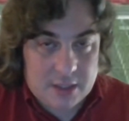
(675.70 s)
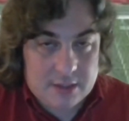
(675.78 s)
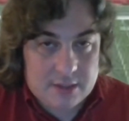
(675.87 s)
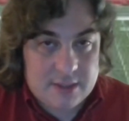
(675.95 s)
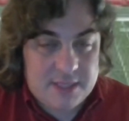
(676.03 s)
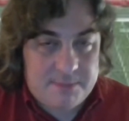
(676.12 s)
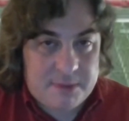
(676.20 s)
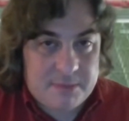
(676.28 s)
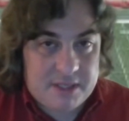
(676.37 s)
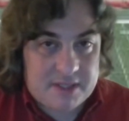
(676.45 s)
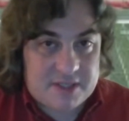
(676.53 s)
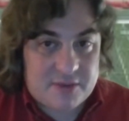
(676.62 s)
deep in
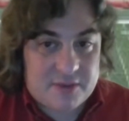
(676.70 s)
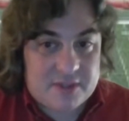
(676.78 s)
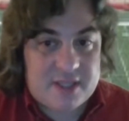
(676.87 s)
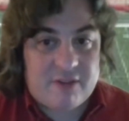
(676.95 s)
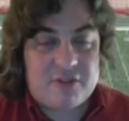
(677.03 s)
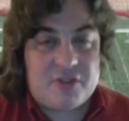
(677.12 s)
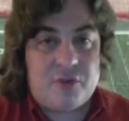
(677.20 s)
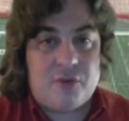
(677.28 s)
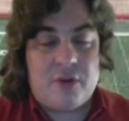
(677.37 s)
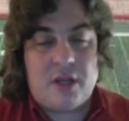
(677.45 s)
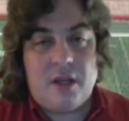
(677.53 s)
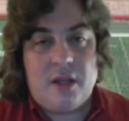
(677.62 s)
Minnesota
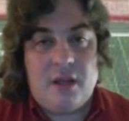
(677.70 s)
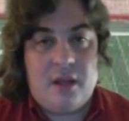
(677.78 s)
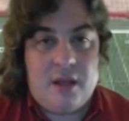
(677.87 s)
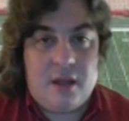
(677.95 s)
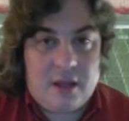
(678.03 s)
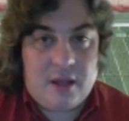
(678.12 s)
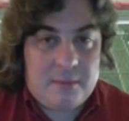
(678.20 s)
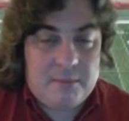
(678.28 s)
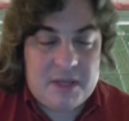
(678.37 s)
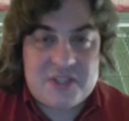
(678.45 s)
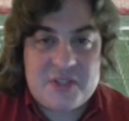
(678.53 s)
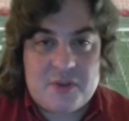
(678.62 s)
territory,
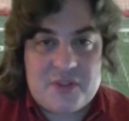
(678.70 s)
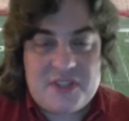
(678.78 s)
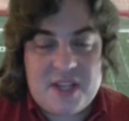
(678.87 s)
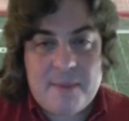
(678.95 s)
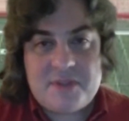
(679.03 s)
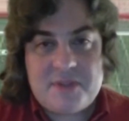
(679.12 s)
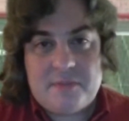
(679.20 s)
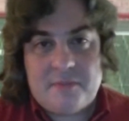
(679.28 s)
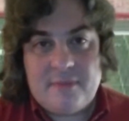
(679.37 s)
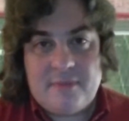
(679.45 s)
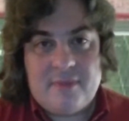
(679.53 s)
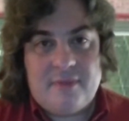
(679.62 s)
Minnesota stops them.
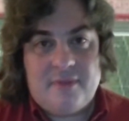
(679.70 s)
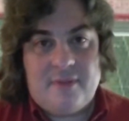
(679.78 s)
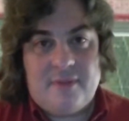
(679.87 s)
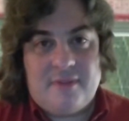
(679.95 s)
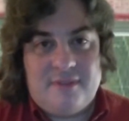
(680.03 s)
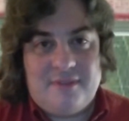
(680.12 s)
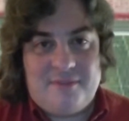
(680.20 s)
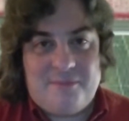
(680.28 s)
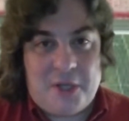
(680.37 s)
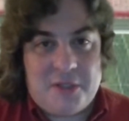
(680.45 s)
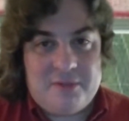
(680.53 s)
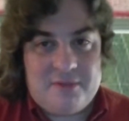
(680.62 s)

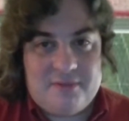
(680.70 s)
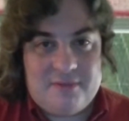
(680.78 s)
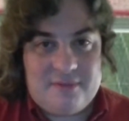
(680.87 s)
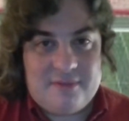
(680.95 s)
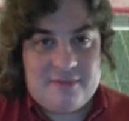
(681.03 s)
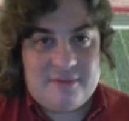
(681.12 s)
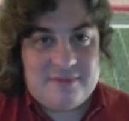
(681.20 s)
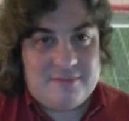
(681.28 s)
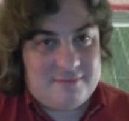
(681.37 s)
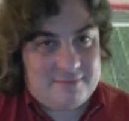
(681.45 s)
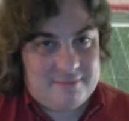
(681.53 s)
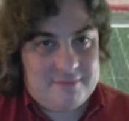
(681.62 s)
But
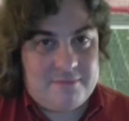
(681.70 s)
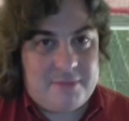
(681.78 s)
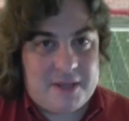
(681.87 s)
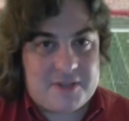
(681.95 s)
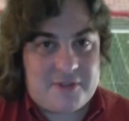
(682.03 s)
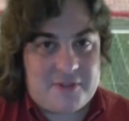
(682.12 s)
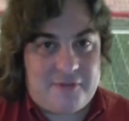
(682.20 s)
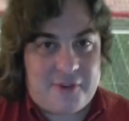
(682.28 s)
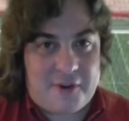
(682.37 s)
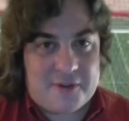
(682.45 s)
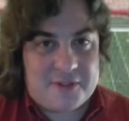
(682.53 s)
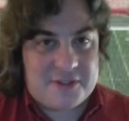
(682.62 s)
pass
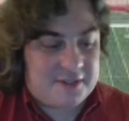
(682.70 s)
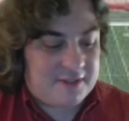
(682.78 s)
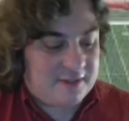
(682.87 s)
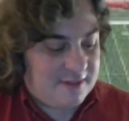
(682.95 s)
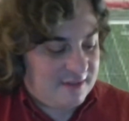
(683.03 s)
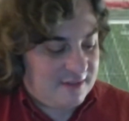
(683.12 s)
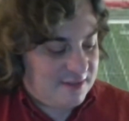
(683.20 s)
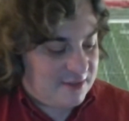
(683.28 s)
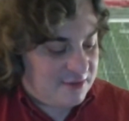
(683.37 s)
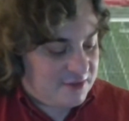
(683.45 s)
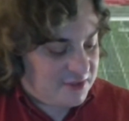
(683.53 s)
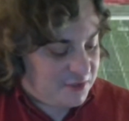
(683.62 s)
interference
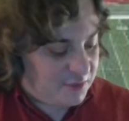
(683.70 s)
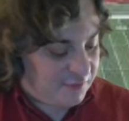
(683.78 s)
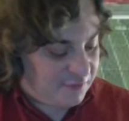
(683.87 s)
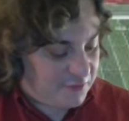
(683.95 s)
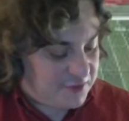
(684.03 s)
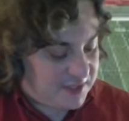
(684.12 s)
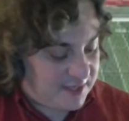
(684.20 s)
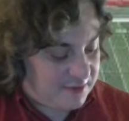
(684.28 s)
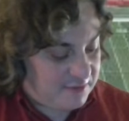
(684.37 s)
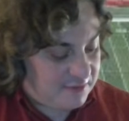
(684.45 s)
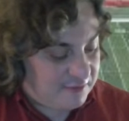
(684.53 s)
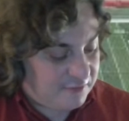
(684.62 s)
turns into a 1st
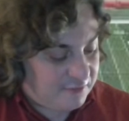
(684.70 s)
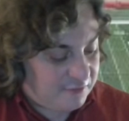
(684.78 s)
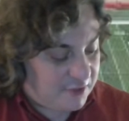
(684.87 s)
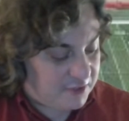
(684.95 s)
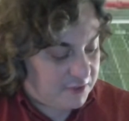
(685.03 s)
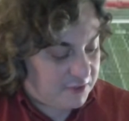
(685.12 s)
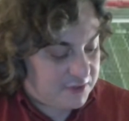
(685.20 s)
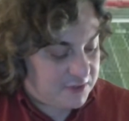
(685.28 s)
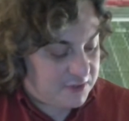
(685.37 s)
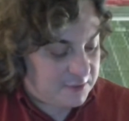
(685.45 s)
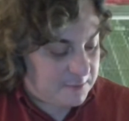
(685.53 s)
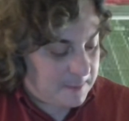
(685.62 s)
down for
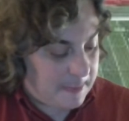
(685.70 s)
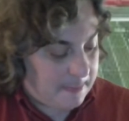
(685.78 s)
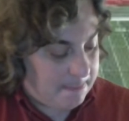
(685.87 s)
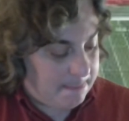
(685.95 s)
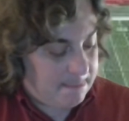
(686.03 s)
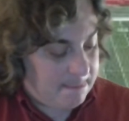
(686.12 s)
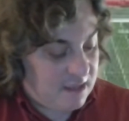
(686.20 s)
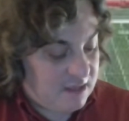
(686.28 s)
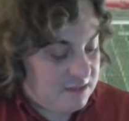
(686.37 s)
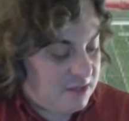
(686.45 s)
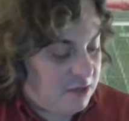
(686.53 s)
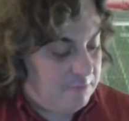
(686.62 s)
Rutgers.
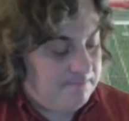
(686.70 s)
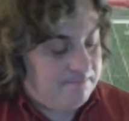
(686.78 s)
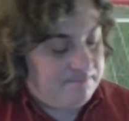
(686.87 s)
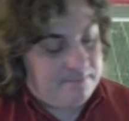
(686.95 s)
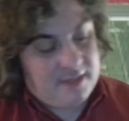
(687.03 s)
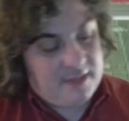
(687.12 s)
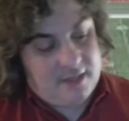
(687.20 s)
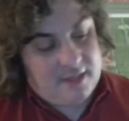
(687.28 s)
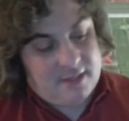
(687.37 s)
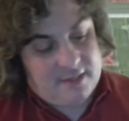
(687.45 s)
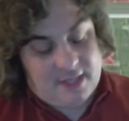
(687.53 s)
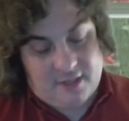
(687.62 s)
So
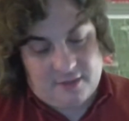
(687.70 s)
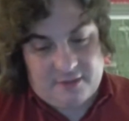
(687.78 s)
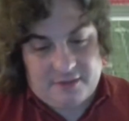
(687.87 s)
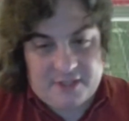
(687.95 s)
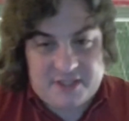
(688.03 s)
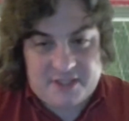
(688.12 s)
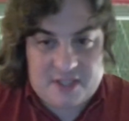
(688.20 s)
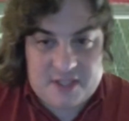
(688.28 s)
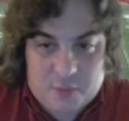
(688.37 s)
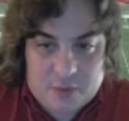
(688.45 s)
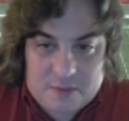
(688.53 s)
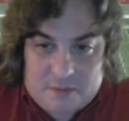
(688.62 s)
now this is
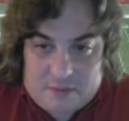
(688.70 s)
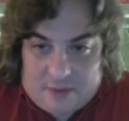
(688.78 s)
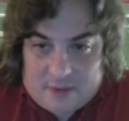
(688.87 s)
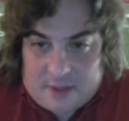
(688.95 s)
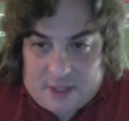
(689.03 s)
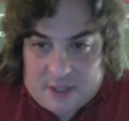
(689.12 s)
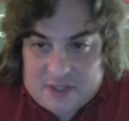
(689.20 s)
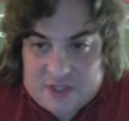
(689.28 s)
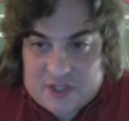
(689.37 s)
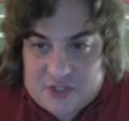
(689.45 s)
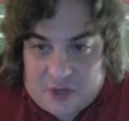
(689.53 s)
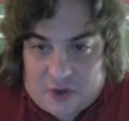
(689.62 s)
what is
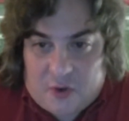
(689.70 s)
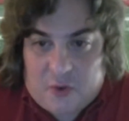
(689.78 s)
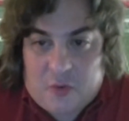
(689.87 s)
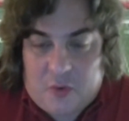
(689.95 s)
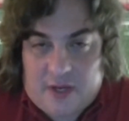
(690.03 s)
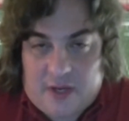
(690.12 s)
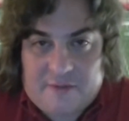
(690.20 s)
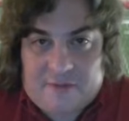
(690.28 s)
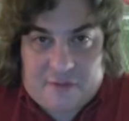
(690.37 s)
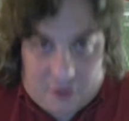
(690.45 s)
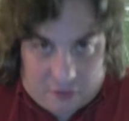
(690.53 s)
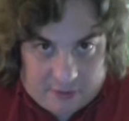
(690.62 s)
so
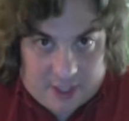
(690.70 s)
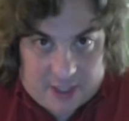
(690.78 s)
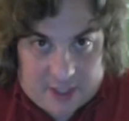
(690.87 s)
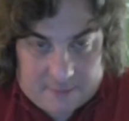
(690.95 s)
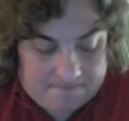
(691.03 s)
infuriating.